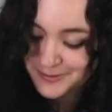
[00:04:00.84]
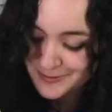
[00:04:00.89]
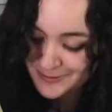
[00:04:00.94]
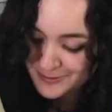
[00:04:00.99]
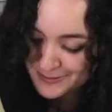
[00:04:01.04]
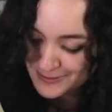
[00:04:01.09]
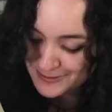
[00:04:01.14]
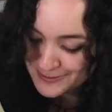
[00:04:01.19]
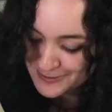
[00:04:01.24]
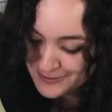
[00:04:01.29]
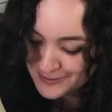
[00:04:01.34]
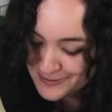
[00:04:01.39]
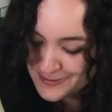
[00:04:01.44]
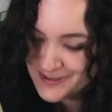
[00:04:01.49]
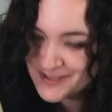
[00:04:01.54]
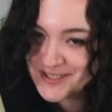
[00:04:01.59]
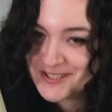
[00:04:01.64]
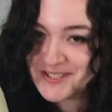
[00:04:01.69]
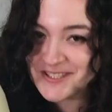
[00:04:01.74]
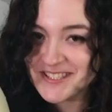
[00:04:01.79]

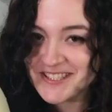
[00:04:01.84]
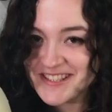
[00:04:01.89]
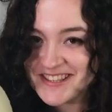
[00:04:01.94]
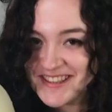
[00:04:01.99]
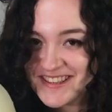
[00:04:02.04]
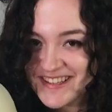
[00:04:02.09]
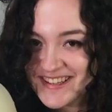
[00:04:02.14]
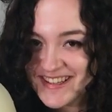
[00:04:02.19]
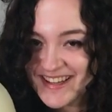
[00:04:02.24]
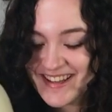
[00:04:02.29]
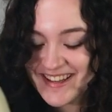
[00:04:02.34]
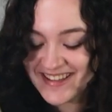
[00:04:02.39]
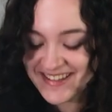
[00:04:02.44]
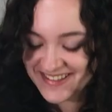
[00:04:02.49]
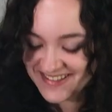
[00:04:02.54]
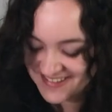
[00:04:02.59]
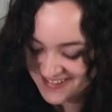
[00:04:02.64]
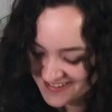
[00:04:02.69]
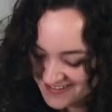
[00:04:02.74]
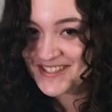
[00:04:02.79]
Ooh, she's thick.
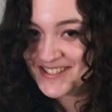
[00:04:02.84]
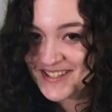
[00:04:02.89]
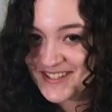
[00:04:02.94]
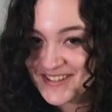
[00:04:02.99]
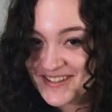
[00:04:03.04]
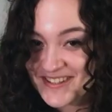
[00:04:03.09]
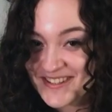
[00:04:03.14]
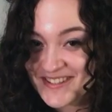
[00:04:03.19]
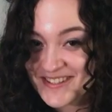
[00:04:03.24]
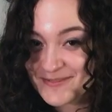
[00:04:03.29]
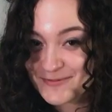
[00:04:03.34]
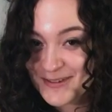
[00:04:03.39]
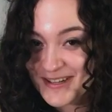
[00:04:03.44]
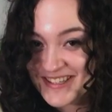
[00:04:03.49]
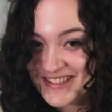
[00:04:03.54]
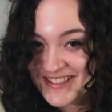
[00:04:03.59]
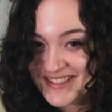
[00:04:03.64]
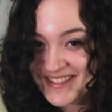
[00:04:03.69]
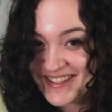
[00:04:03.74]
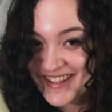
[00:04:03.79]
This
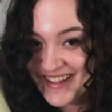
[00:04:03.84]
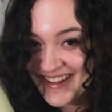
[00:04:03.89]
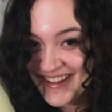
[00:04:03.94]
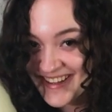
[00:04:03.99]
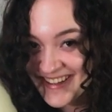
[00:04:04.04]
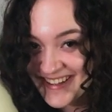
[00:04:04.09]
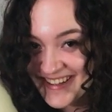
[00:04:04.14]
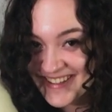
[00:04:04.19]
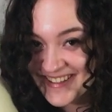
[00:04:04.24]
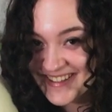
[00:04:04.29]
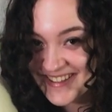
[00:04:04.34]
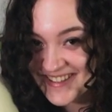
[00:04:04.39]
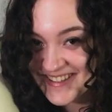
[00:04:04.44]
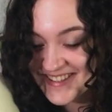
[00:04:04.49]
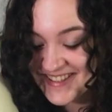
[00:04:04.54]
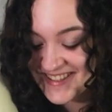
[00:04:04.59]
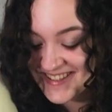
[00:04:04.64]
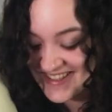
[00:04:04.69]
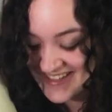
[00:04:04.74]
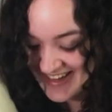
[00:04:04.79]
waistline is
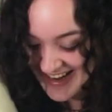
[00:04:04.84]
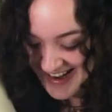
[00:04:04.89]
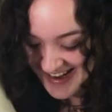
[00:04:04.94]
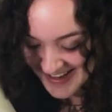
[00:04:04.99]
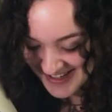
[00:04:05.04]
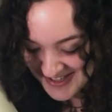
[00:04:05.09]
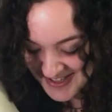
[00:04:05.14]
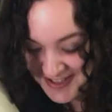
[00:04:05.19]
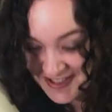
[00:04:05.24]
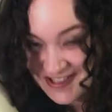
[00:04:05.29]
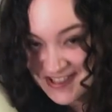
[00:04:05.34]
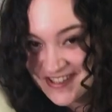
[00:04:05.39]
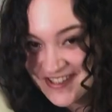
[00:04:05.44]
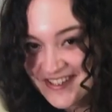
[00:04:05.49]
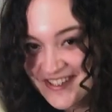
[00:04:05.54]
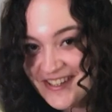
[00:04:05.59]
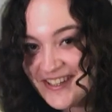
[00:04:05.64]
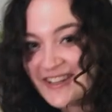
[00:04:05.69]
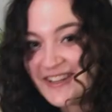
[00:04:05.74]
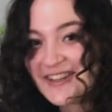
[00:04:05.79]
snatched.
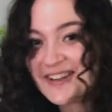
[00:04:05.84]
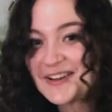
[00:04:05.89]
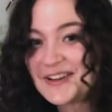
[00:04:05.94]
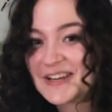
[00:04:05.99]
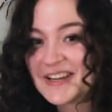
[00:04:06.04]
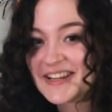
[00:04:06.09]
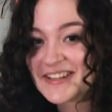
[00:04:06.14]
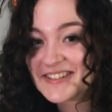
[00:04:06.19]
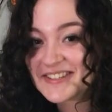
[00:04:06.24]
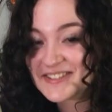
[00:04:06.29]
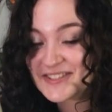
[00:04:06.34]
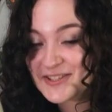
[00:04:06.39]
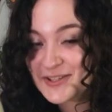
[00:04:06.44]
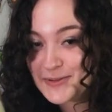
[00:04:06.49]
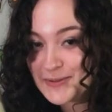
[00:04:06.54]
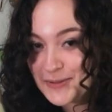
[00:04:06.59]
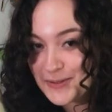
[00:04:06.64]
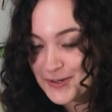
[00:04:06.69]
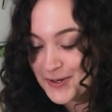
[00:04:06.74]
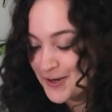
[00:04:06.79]
It is
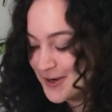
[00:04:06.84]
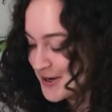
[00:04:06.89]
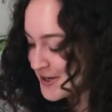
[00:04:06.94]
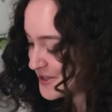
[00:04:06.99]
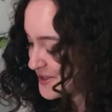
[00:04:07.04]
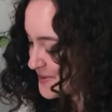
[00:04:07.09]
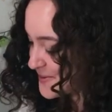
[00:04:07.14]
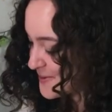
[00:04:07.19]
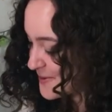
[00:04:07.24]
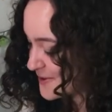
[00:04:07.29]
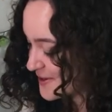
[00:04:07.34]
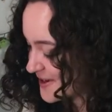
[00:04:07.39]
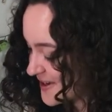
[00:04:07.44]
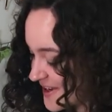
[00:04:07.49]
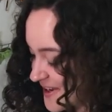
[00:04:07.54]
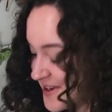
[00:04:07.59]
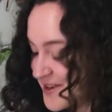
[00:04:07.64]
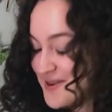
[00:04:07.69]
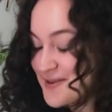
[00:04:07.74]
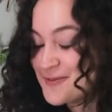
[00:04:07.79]
two o'clock in the
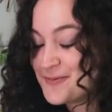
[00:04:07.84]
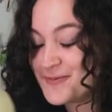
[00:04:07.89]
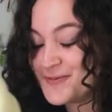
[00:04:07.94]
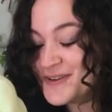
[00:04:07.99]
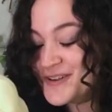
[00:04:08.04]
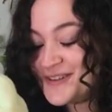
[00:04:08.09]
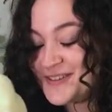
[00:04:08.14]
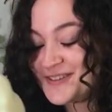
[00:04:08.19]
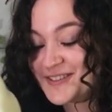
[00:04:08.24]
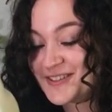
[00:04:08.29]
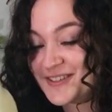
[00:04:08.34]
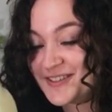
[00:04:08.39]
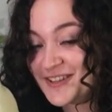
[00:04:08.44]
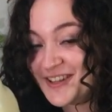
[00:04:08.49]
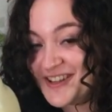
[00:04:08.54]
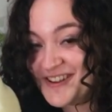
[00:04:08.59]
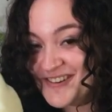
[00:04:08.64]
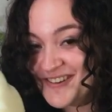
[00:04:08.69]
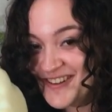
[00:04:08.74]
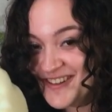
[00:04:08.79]
morning. We're
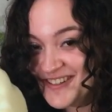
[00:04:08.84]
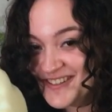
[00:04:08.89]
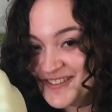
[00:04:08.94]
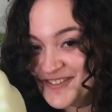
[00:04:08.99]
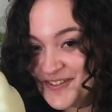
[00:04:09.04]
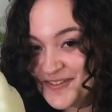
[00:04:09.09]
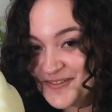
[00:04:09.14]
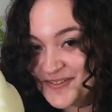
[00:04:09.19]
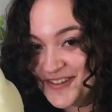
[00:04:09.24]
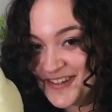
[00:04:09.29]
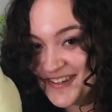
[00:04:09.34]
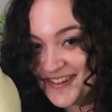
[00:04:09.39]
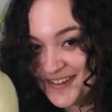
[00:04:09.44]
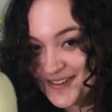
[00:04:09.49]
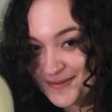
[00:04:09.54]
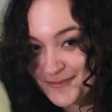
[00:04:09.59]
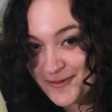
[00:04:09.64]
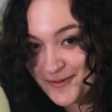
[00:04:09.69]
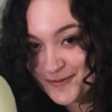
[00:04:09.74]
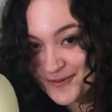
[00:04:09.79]
delirious over
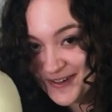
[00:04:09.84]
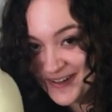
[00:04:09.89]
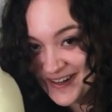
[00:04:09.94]
here, but